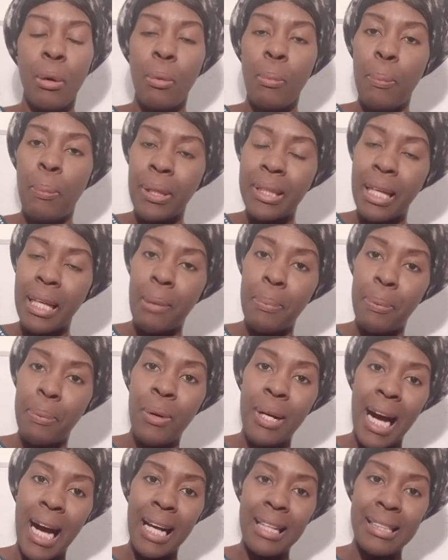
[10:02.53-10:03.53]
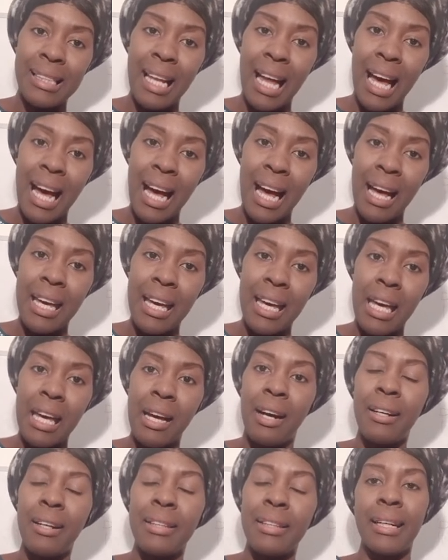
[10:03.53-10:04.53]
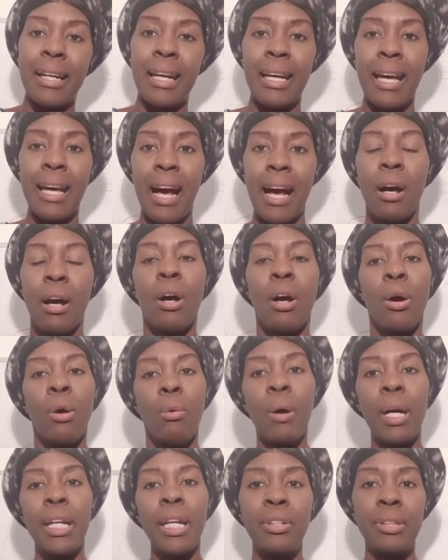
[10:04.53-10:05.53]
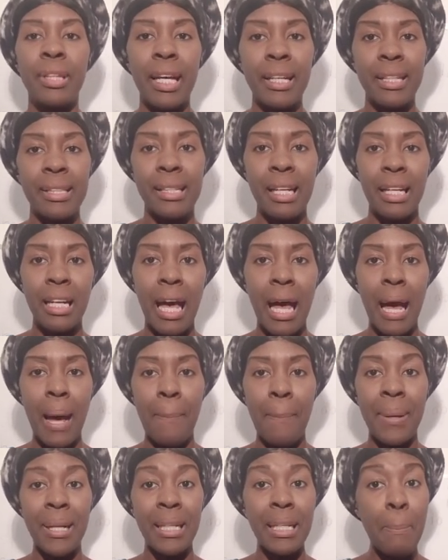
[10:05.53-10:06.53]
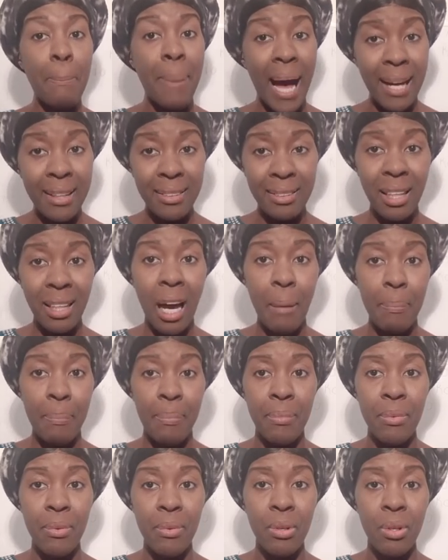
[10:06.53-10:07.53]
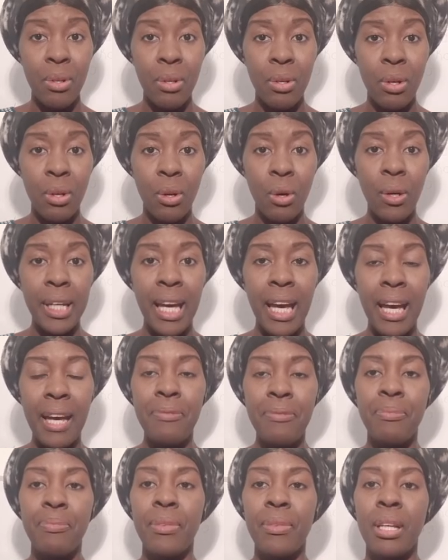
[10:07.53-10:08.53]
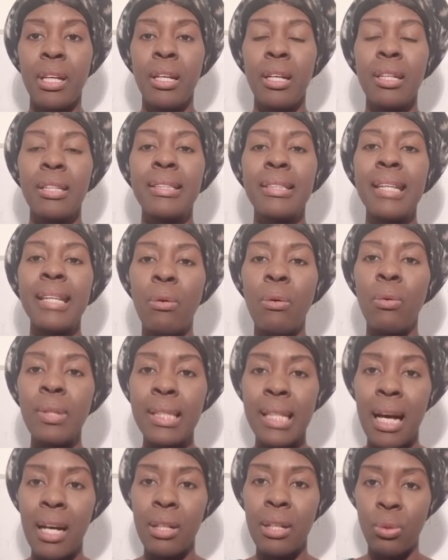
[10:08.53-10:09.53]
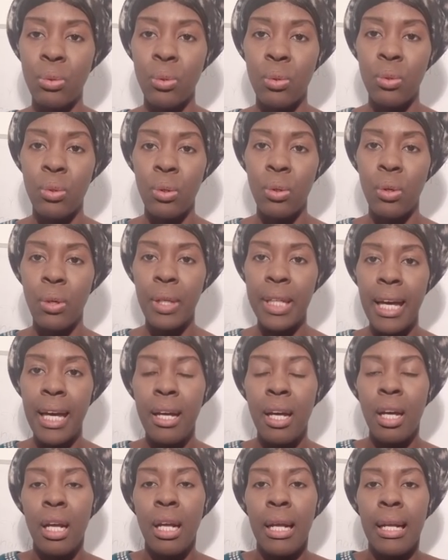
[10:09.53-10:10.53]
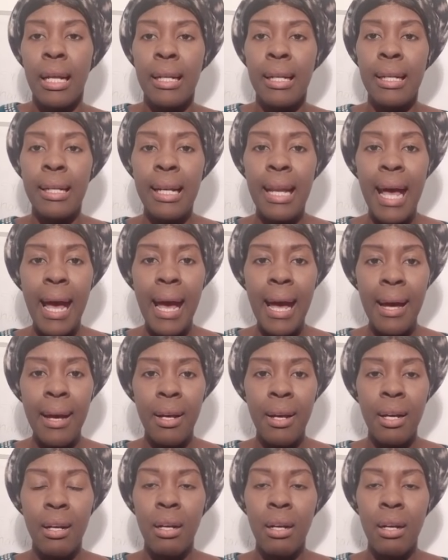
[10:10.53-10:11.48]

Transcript: pote pou gaz la e antre ya. What do you think is gonna happen? Li backed up. OK? Se konsan tou, OK? Le